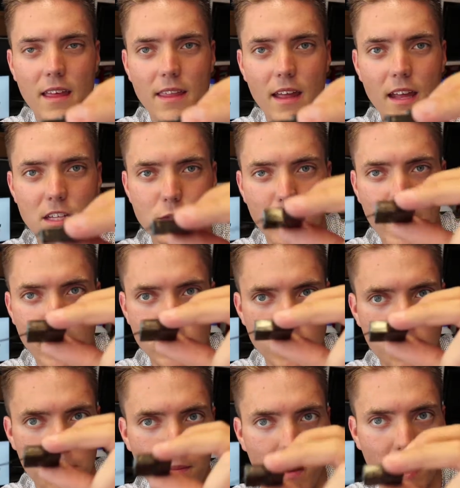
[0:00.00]
That is what
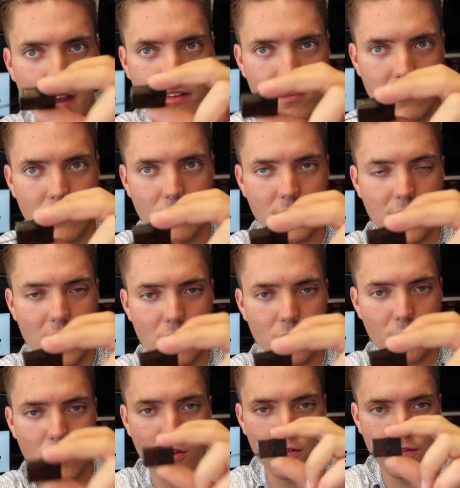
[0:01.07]
actually binds the two
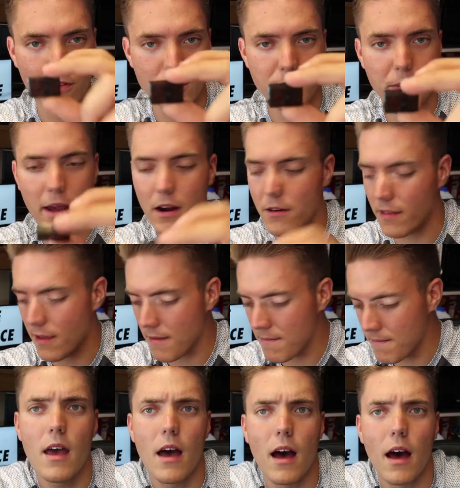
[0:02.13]
together when you first pair them.